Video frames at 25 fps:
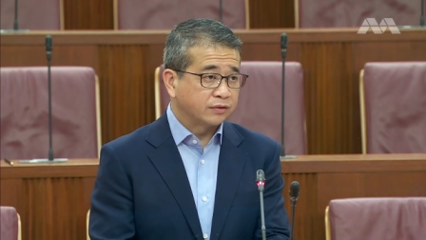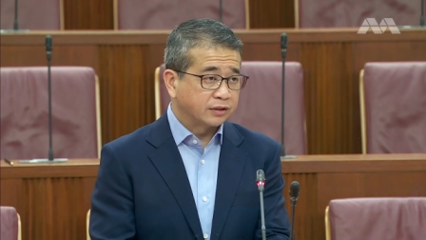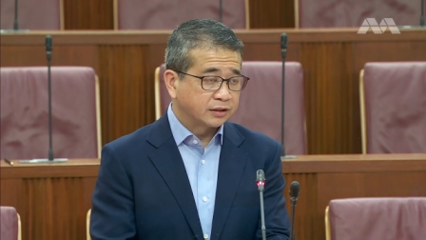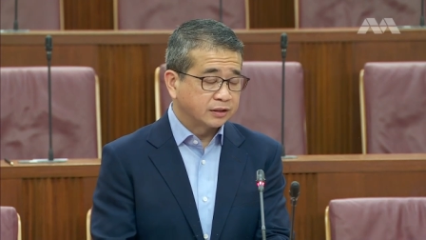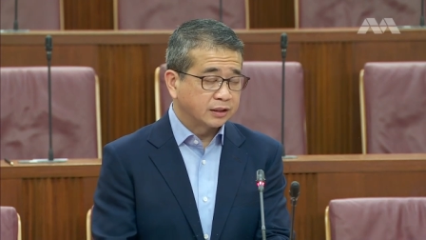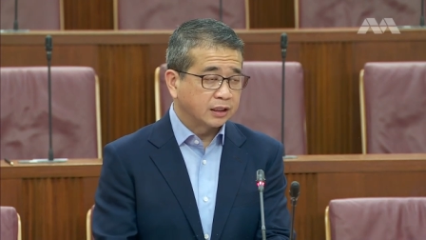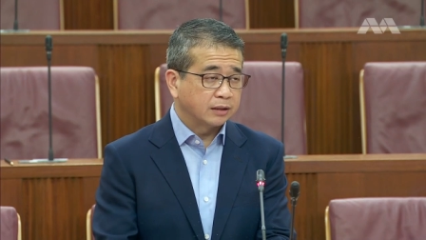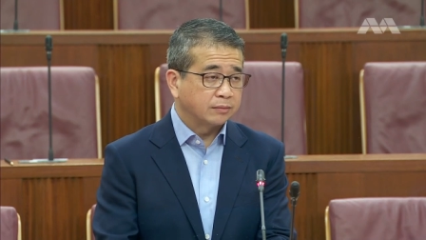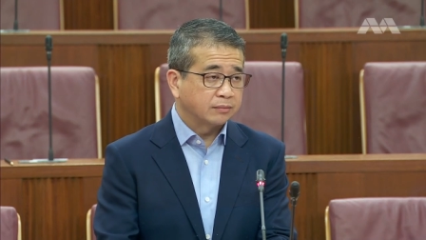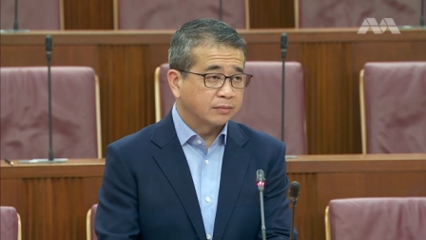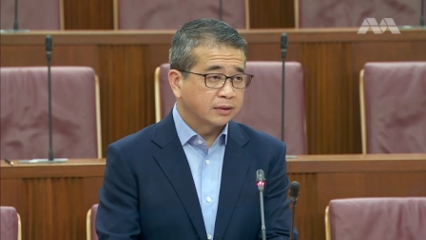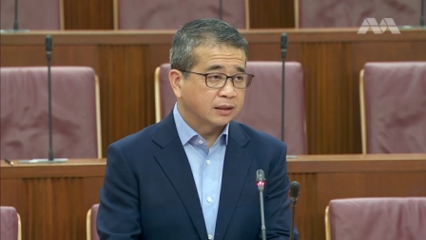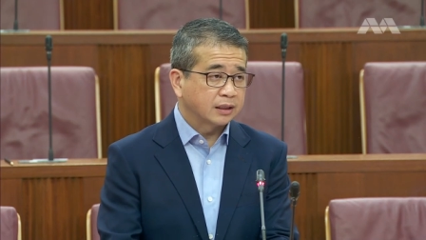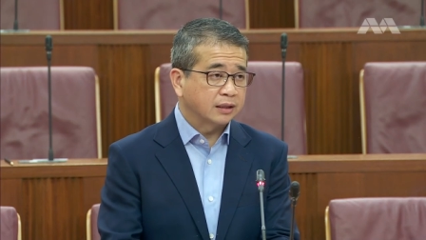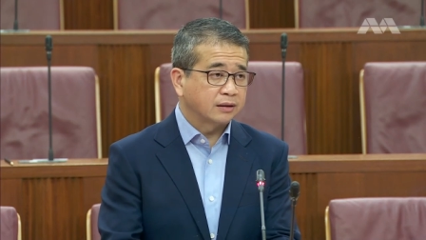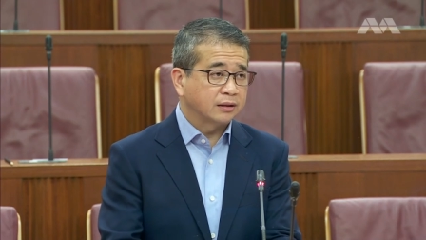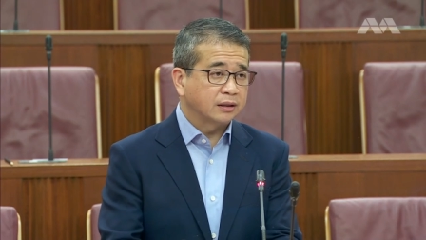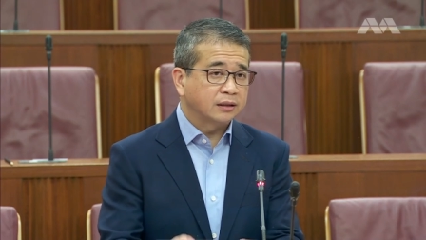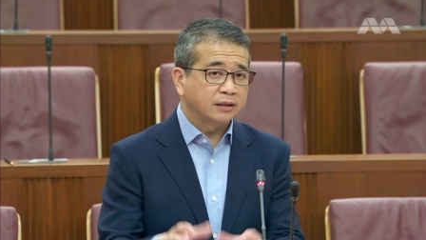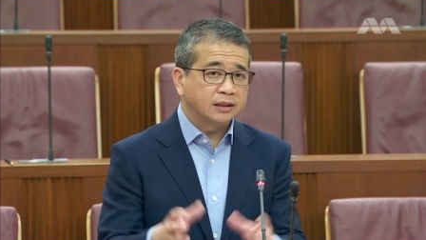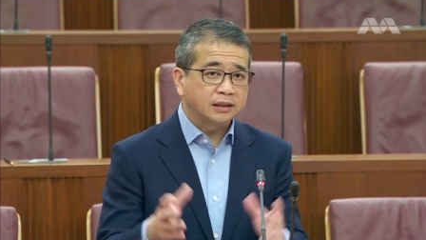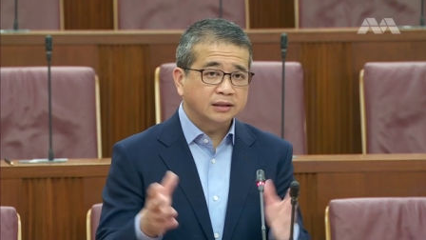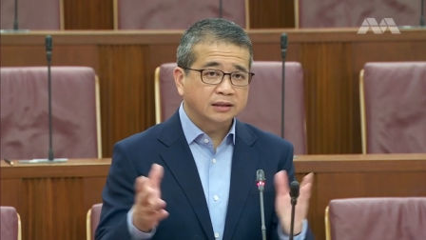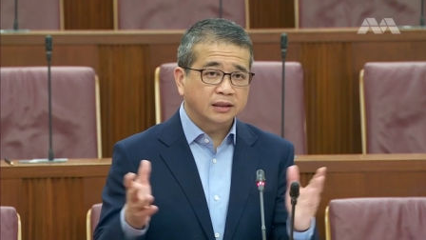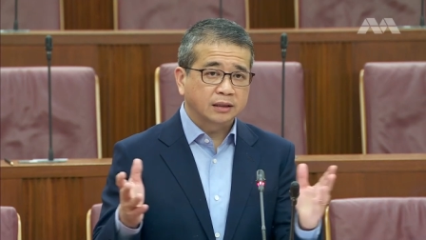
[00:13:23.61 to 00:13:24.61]
the same. And I
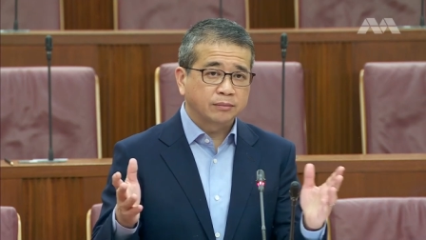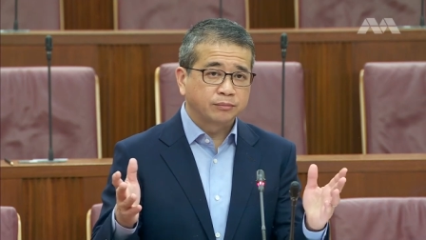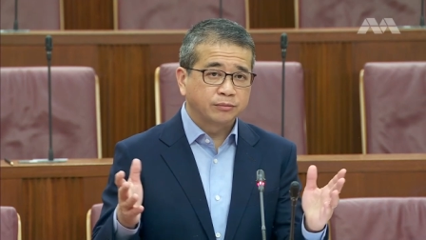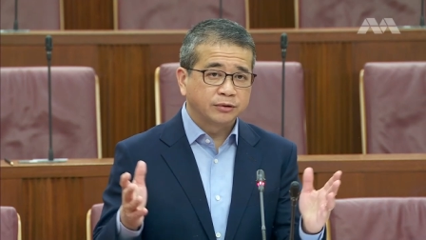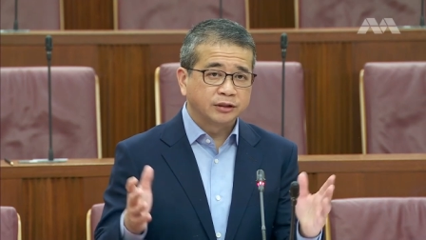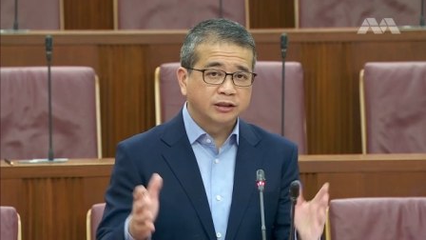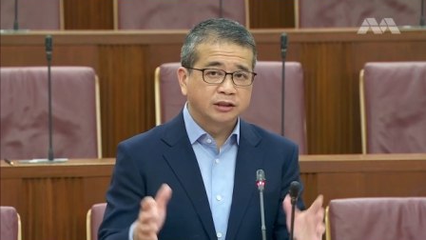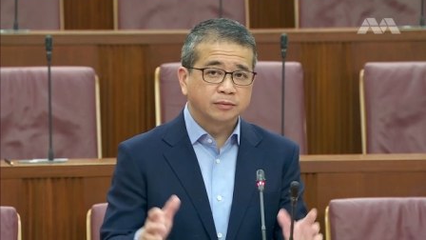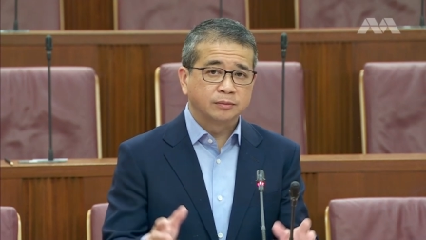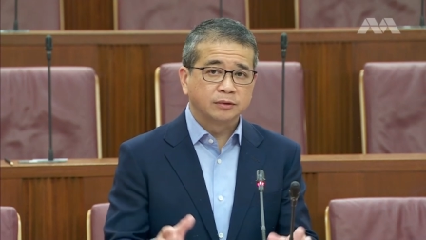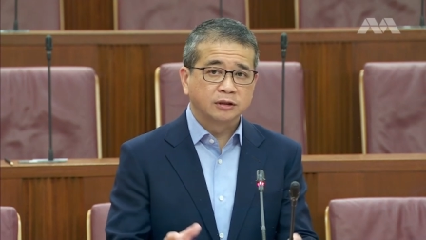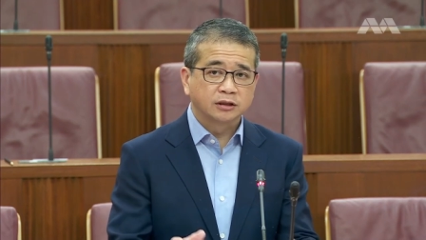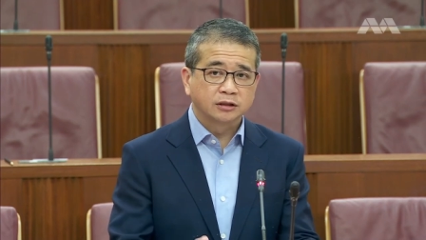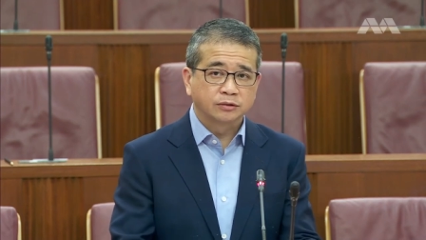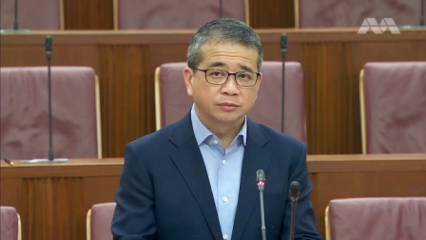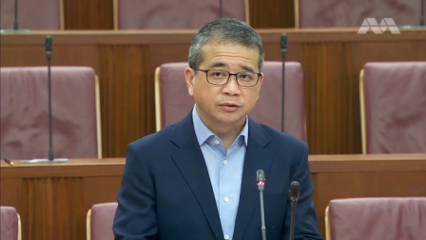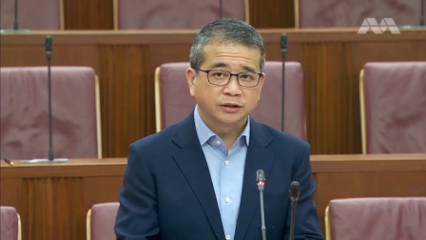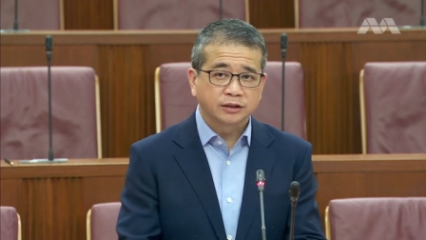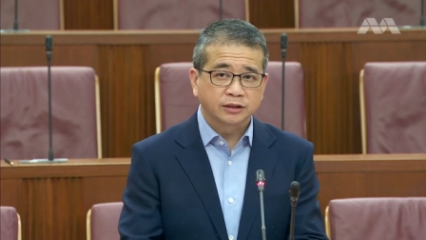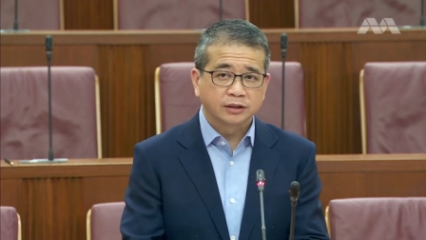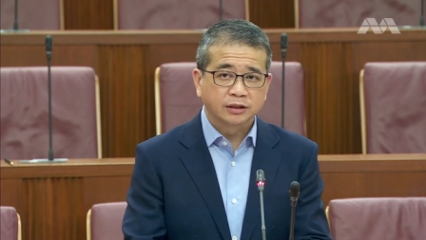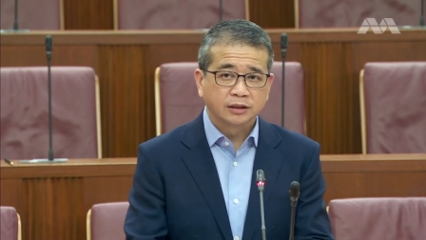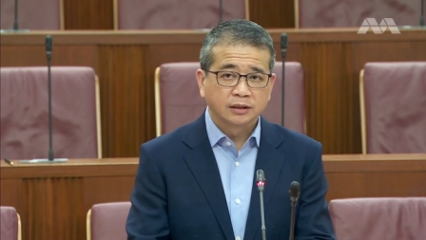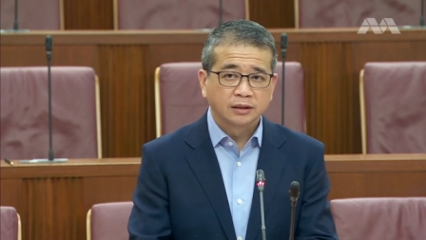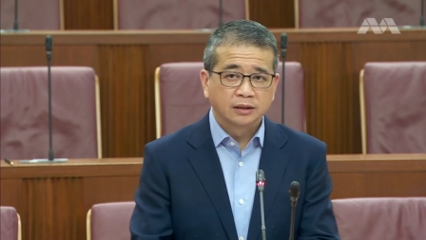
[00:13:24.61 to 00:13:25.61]
think these are principles
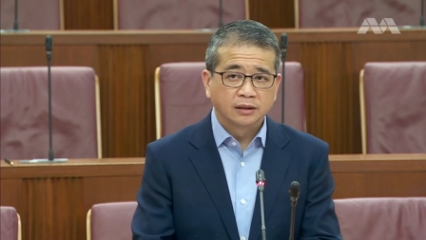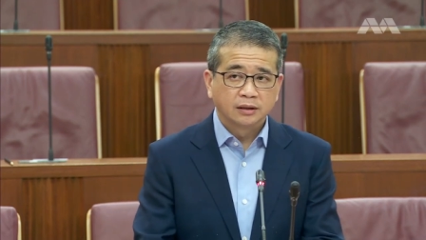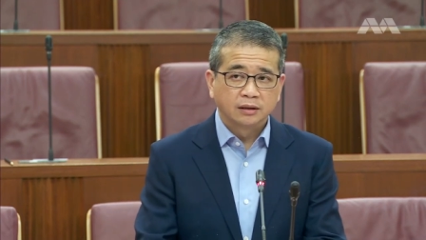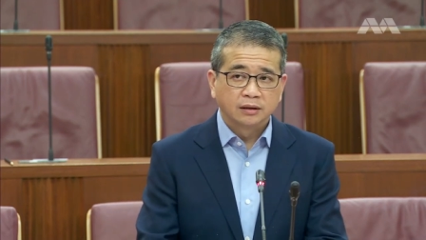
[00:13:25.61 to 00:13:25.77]
which